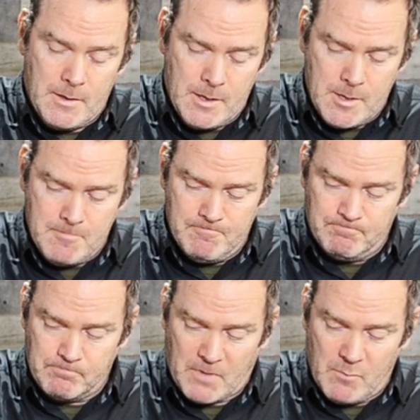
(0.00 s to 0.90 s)
Um,
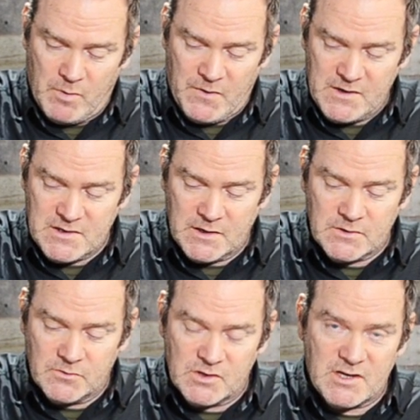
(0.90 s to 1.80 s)
but these things
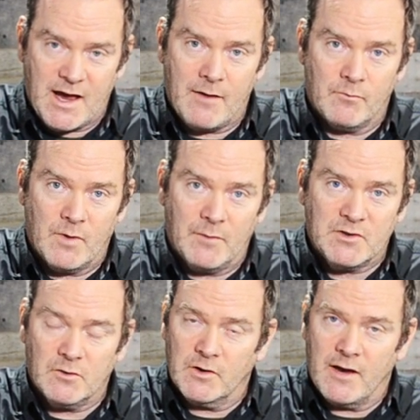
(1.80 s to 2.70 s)
are just ab
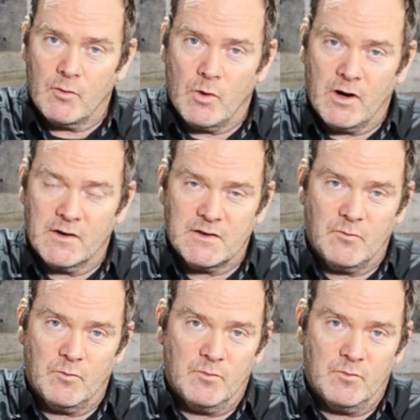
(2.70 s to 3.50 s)
absolutely everywhere because they've,